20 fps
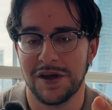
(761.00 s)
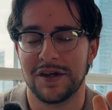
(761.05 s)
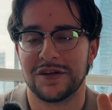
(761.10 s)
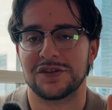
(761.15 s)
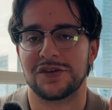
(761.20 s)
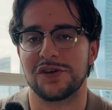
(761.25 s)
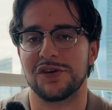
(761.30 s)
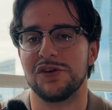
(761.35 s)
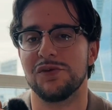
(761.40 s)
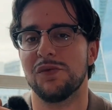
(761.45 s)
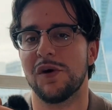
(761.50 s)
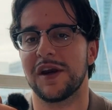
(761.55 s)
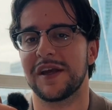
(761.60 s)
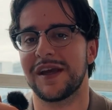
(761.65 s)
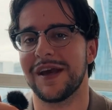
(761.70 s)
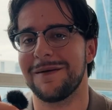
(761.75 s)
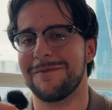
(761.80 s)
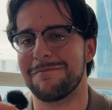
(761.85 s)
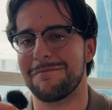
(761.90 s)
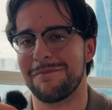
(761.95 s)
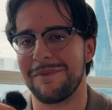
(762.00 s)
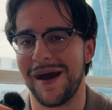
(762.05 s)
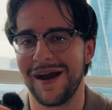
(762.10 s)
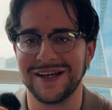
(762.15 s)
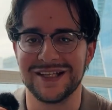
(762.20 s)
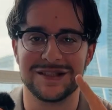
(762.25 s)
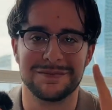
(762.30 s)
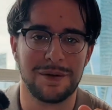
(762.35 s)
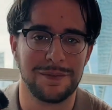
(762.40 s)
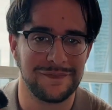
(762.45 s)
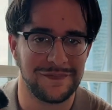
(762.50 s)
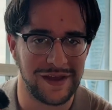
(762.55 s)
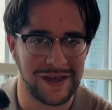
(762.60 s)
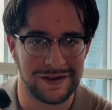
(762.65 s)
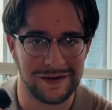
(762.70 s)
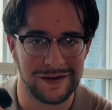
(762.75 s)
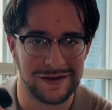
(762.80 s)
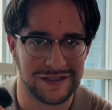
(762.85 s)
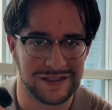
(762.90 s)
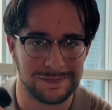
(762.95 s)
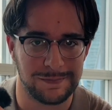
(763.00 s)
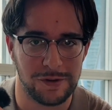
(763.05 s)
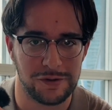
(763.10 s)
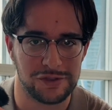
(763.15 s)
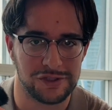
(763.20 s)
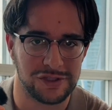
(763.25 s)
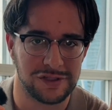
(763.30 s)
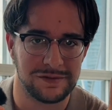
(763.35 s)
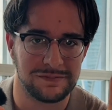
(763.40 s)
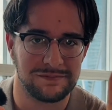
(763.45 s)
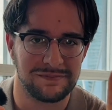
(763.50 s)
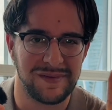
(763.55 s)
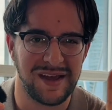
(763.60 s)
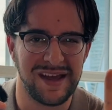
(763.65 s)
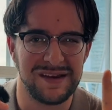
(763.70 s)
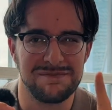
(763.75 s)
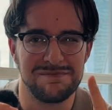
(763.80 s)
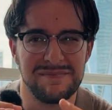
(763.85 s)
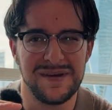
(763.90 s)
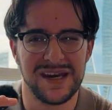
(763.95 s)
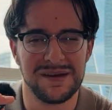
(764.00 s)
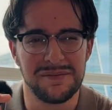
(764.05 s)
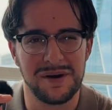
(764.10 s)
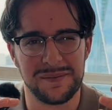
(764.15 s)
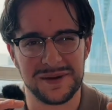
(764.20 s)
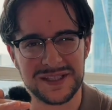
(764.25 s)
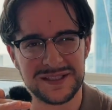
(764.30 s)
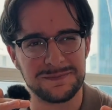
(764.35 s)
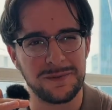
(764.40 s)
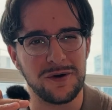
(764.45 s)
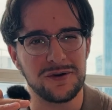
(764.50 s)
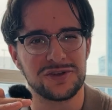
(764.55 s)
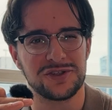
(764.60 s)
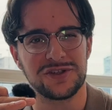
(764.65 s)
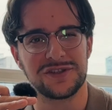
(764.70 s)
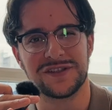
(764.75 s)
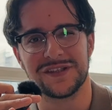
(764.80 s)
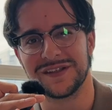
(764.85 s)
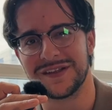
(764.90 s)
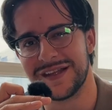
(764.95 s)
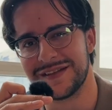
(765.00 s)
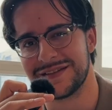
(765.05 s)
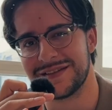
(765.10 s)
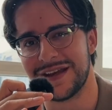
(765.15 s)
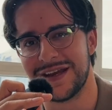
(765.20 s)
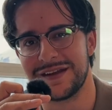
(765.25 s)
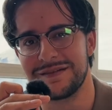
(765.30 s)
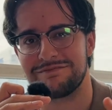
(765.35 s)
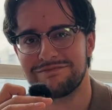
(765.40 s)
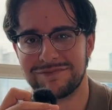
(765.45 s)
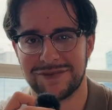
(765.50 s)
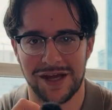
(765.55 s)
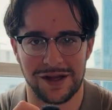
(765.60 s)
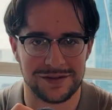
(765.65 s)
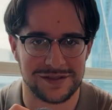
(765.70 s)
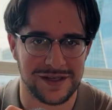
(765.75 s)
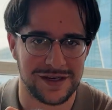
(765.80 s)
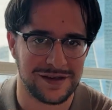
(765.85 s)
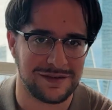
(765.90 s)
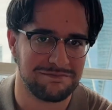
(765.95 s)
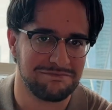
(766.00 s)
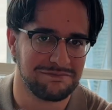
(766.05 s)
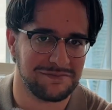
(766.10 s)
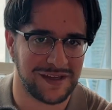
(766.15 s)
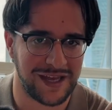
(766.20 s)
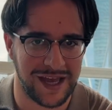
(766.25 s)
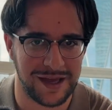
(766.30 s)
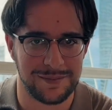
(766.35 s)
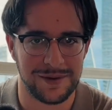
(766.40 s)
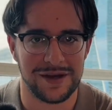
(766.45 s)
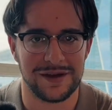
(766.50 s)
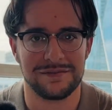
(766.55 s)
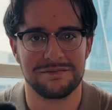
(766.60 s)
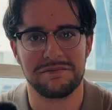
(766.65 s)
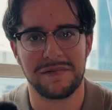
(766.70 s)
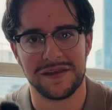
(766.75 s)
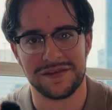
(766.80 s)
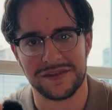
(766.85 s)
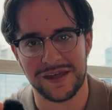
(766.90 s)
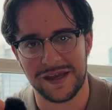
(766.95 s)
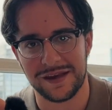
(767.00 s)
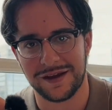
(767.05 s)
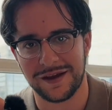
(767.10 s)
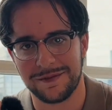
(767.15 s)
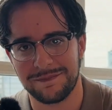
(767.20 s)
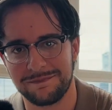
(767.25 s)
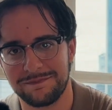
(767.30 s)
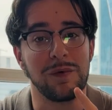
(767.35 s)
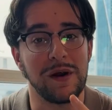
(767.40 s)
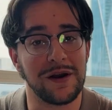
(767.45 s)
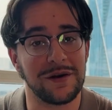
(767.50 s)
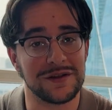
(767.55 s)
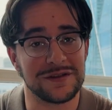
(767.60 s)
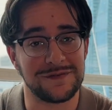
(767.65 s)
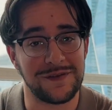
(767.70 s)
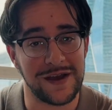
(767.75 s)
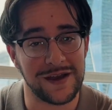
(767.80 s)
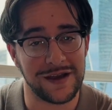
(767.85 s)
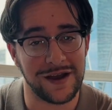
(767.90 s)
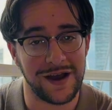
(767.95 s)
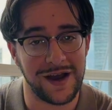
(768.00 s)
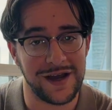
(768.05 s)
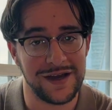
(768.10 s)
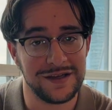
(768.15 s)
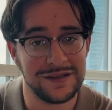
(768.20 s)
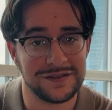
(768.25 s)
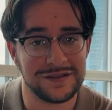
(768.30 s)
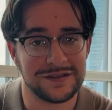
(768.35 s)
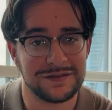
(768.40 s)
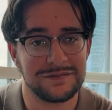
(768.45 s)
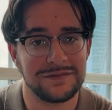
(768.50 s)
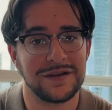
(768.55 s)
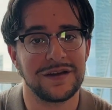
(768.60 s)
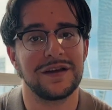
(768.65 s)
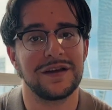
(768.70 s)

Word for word: So you want to get maximum Vega exposure and minimum exposure to, let's say, delta, gamma, and theta. Where is Vega highest?